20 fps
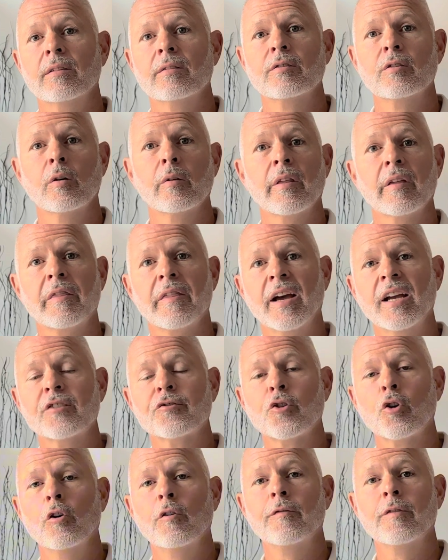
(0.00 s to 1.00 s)
So the
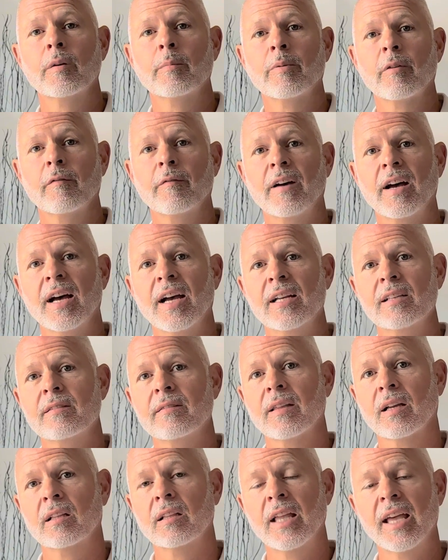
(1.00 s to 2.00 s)
thyrotrophin provides
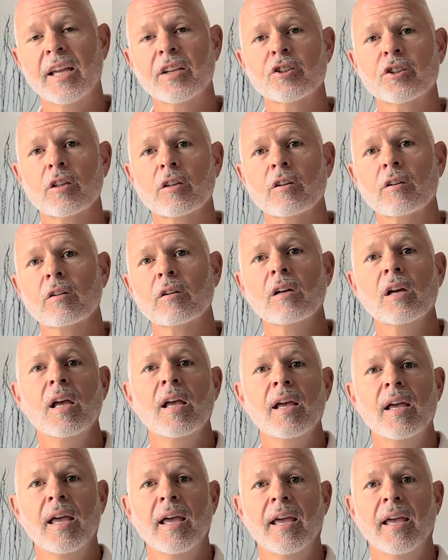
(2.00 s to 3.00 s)
the glandular,
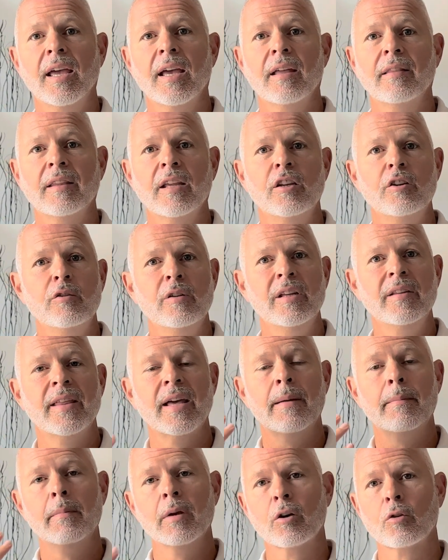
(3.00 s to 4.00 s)
and then you need
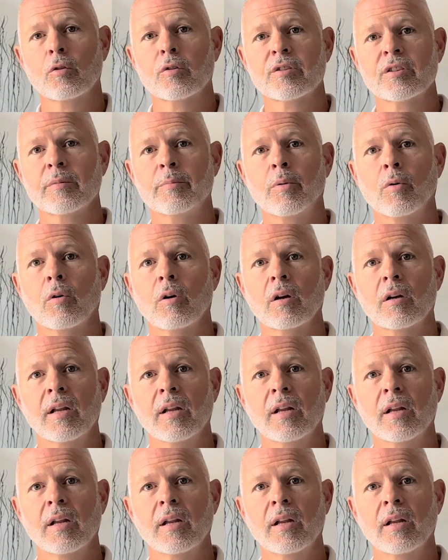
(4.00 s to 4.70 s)
that mineral support.